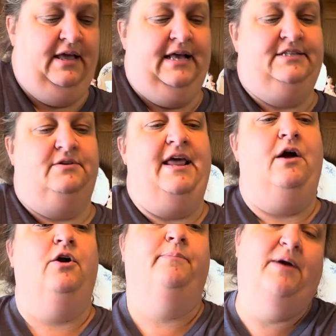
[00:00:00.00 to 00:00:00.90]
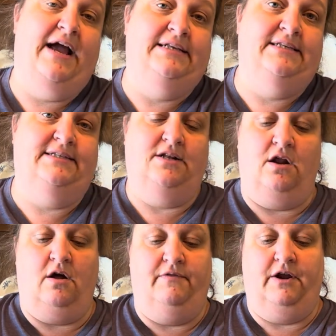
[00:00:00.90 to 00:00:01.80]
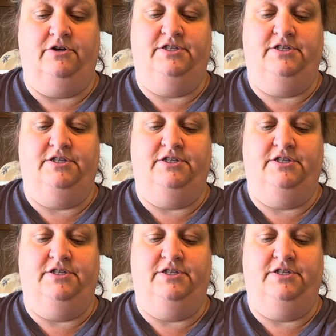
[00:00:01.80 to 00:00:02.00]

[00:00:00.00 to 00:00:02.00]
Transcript: And so now her price is not on there.